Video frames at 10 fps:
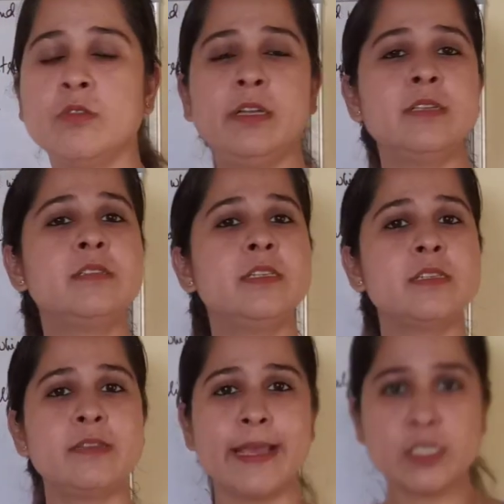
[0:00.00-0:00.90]
this
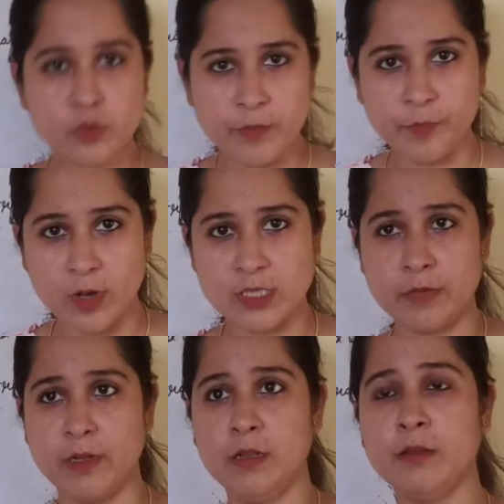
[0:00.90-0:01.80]
is next to
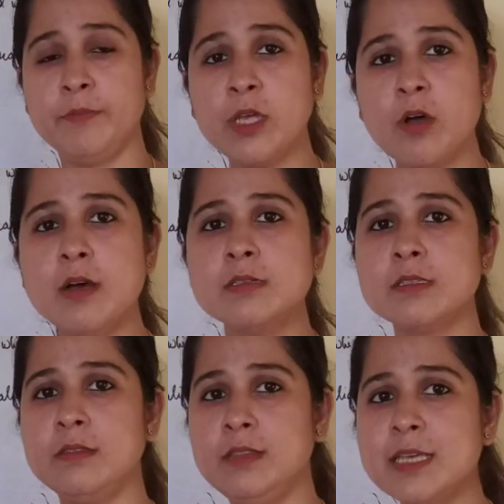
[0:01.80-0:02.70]
impossible, because
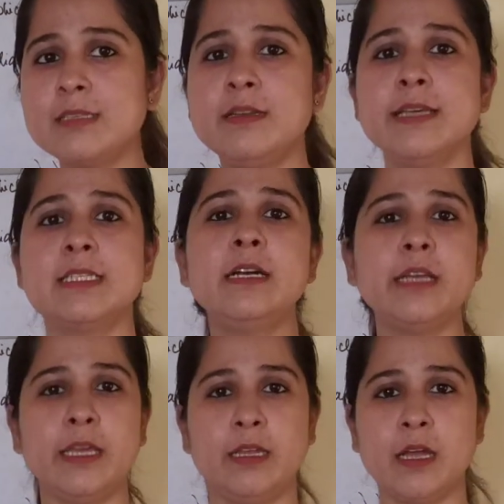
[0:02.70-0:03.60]
this desert
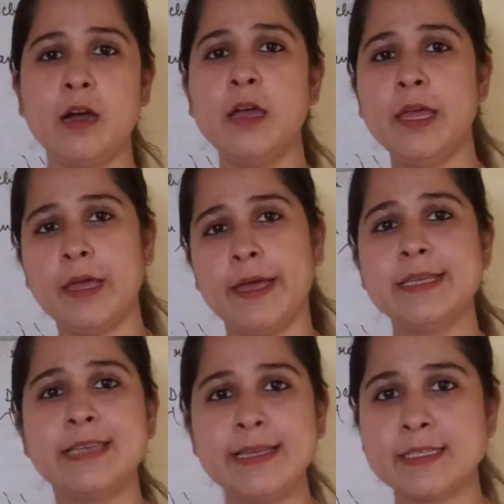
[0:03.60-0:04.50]
area,
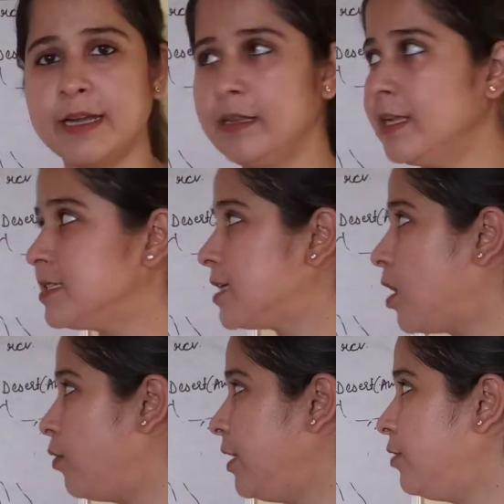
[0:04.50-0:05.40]
as I said, that's
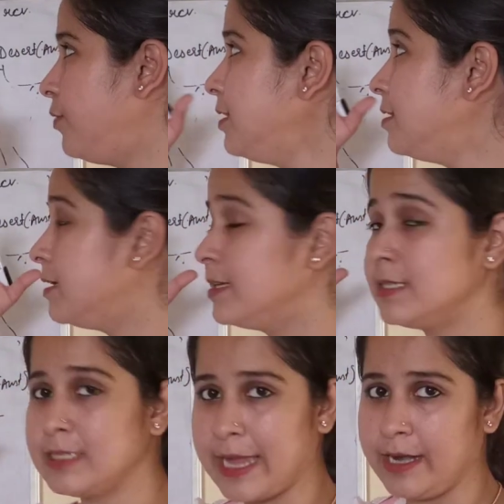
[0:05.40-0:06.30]
surrounded with
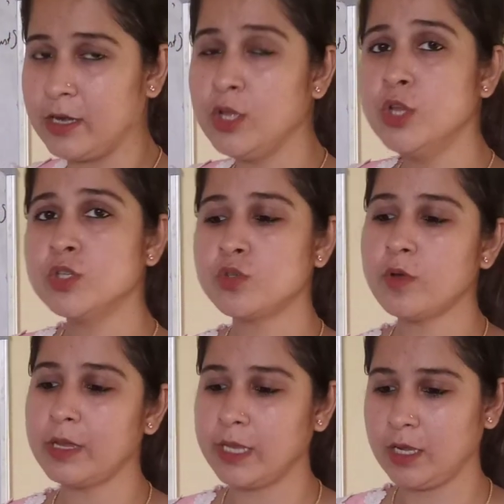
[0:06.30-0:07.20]
sand.
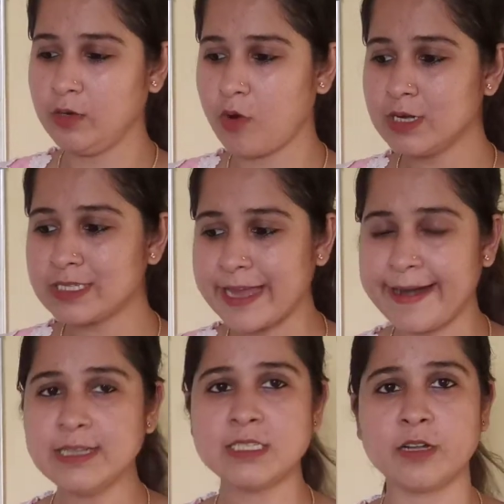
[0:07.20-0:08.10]
So on
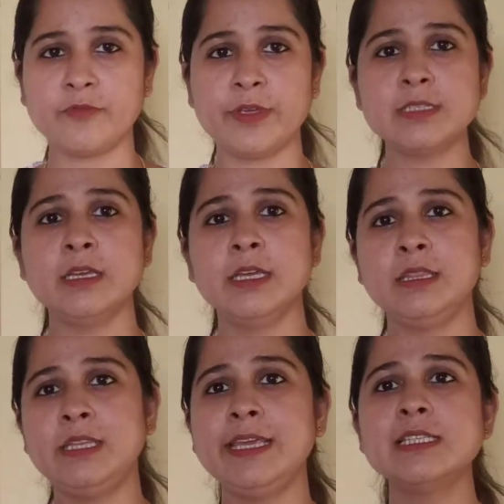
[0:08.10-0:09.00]
sand surface
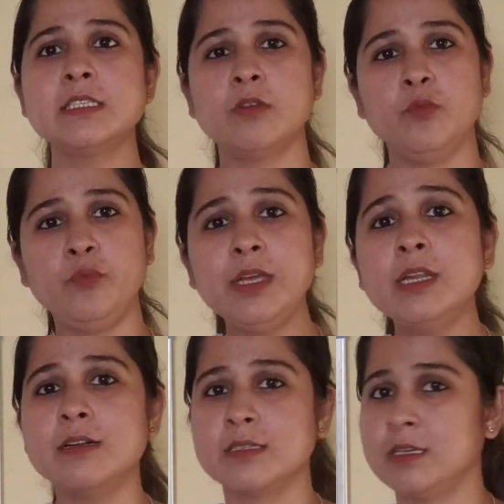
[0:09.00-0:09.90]
these
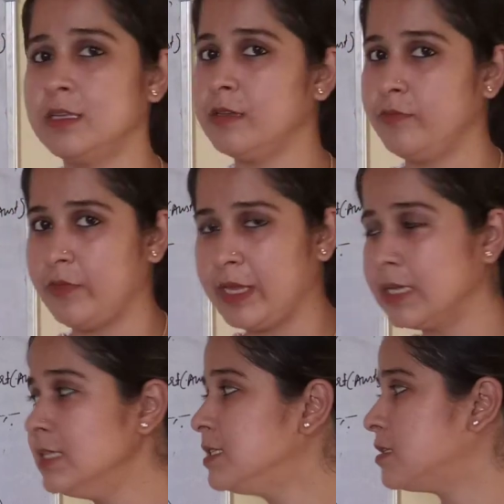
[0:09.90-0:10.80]
wheelers,
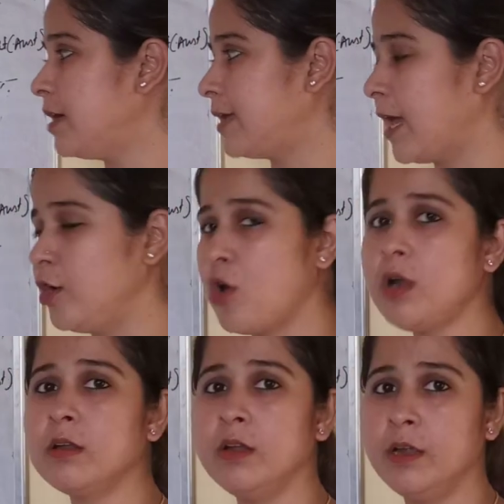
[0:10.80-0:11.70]
vehicles
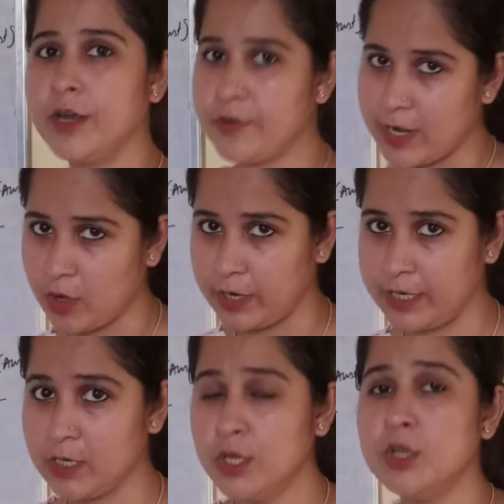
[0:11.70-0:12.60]
cannot run on it.
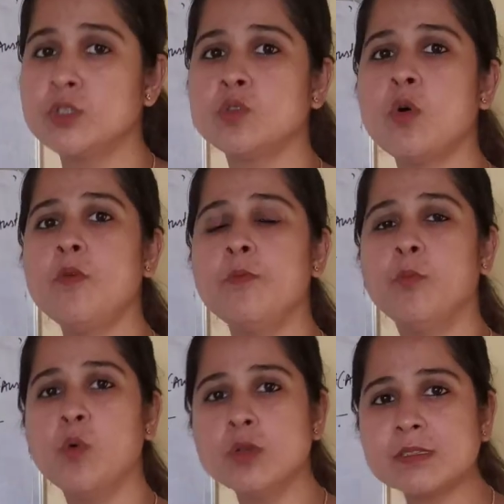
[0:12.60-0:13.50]
So
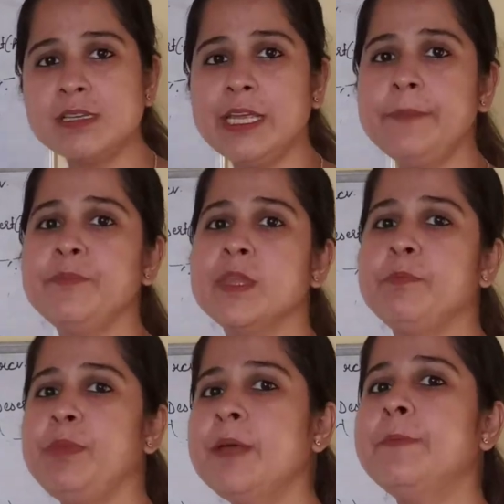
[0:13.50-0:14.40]
mostly
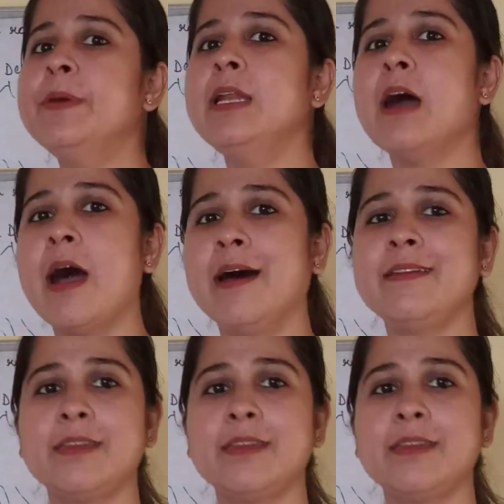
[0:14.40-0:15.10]
people are